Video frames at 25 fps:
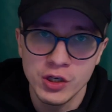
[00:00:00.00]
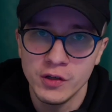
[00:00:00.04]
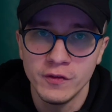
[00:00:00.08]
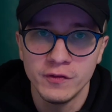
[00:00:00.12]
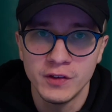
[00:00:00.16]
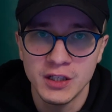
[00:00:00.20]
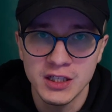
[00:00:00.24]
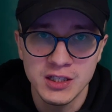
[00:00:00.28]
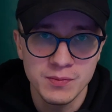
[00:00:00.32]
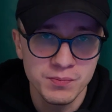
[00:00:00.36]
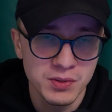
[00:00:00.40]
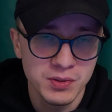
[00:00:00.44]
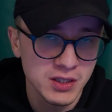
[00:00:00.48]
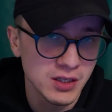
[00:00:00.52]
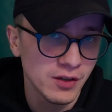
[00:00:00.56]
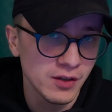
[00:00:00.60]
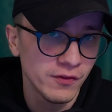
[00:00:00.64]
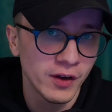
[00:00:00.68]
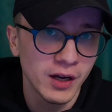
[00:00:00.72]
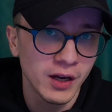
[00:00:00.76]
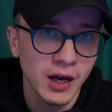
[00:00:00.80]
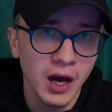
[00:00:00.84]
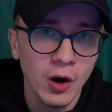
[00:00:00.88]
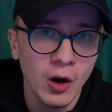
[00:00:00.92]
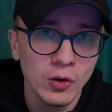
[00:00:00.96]
the
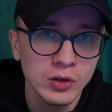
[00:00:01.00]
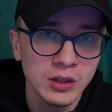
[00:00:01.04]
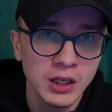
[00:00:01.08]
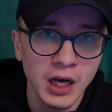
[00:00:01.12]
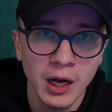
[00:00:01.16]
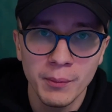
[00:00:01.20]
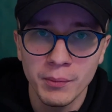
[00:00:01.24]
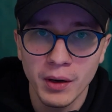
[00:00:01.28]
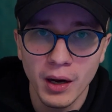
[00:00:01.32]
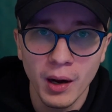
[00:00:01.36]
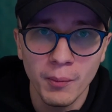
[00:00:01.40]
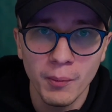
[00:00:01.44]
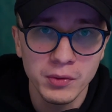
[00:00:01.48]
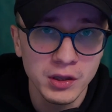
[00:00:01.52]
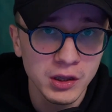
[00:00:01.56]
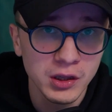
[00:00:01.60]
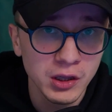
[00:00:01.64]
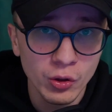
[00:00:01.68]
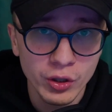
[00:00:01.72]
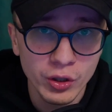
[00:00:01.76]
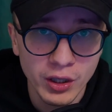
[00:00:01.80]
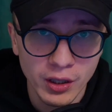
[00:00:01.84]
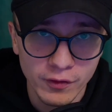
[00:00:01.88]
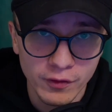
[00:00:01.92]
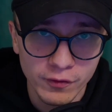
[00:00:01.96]
specific outcome I'm
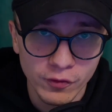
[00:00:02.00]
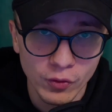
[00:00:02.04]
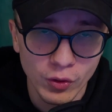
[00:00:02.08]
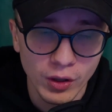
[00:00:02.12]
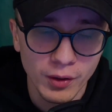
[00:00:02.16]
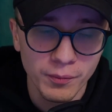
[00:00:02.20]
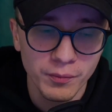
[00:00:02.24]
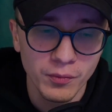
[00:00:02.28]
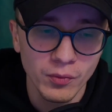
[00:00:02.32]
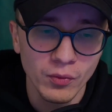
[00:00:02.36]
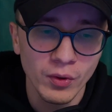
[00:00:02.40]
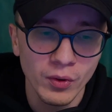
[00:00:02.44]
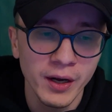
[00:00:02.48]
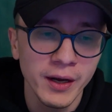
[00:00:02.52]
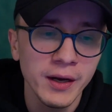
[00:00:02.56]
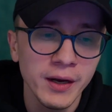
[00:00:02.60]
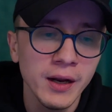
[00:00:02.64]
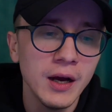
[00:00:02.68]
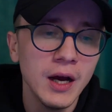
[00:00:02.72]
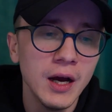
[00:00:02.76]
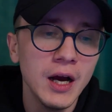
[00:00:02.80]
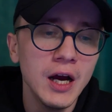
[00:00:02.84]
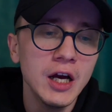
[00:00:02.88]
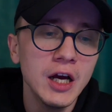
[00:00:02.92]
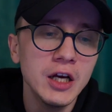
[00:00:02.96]
looking for, right?
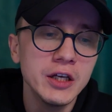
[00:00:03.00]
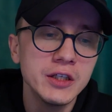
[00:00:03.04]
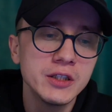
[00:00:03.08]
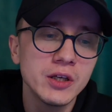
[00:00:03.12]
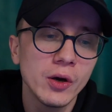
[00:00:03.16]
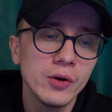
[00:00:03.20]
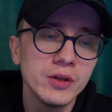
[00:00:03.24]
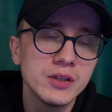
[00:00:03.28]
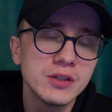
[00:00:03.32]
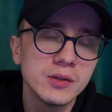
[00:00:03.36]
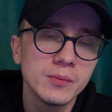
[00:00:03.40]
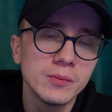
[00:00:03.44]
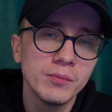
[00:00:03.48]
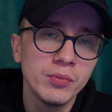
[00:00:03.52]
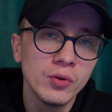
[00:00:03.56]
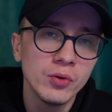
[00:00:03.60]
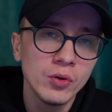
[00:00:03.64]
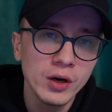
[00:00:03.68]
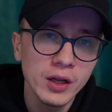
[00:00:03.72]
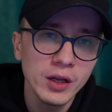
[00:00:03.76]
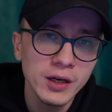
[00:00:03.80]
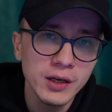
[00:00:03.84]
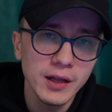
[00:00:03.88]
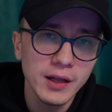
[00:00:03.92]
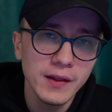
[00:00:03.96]
So it's
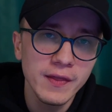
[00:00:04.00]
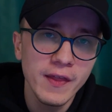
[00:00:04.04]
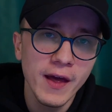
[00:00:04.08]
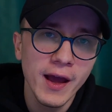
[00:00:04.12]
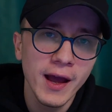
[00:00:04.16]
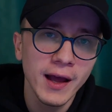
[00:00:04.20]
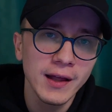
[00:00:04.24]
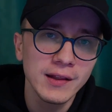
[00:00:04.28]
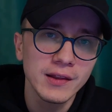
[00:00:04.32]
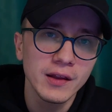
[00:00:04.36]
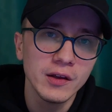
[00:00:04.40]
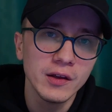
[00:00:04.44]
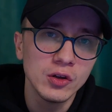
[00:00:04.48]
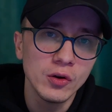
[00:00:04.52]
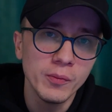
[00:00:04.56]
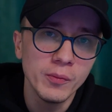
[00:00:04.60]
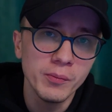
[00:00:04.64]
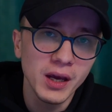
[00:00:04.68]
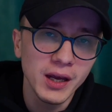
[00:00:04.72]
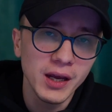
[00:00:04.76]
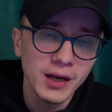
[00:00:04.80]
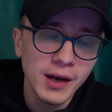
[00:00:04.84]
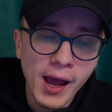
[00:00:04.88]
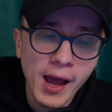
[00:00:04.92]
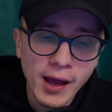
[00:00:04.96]
important that your
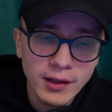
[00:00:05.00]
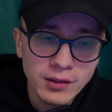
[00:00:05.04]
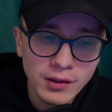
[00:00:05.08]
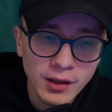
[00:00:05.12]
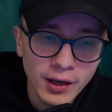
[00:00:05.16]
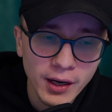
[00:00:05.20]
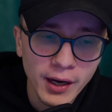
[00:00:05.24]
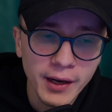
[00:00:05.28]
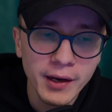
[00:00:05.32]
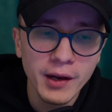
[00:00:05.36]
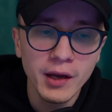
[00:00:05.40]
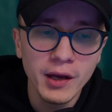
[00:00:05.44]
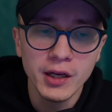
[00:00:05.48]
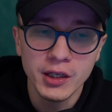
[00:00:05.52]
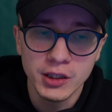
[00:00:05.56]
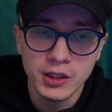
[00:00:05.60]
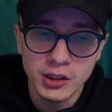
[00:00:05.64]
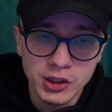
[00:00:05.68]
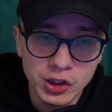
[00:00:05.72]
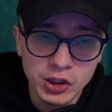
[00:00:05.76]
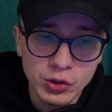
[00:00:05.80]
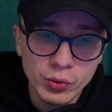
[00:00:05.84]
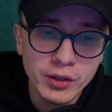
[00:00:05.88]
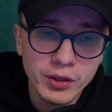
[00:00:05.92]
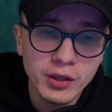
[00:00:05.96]
main headline
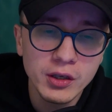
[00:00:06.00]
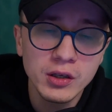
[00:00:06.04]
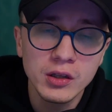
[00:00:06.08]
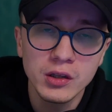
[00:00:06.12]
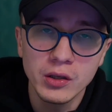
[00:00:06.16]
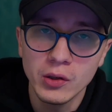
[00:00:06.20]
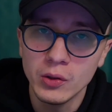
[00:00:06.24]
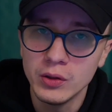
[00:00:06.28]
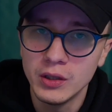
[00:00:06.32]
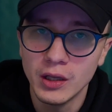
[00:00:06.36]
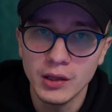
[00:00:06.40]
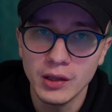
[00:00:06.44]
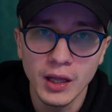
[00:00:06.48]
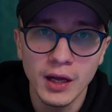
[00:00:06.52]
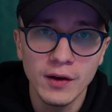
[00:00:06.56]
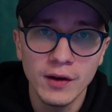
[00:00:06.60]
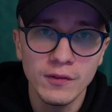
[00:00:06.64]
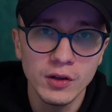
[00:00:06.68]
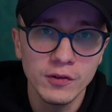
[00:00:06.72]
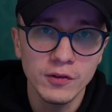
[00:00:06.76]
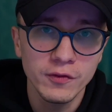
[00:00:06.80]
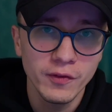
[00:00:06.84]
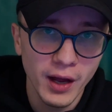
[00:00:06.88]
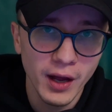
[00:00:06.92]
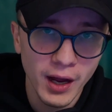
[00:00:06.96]
do include the
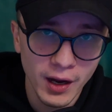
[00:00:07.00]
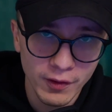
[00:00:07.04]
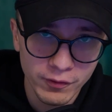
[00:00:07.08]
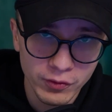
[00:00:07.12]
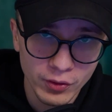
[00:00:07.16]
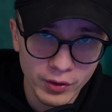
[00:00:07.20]
level of effort.